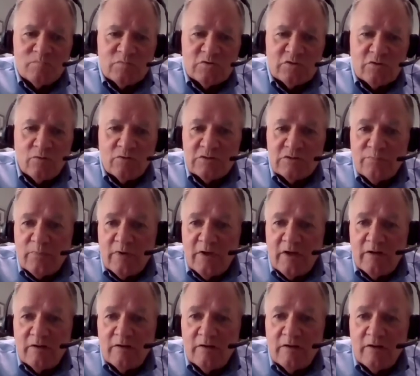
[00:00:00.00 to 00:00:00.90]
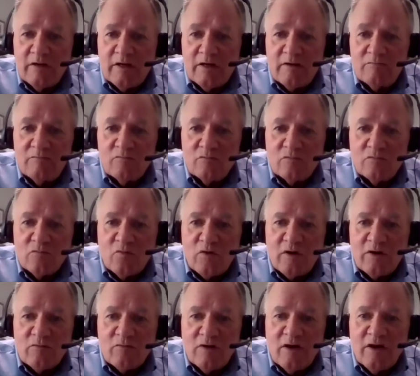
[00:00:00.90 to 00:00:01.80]
So it's been
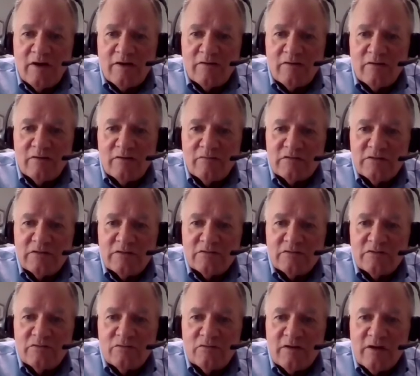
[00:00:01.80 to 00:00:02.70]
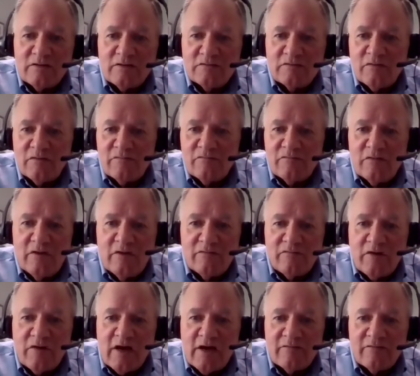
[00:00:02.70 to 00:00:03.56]
quite a ride here since 2015,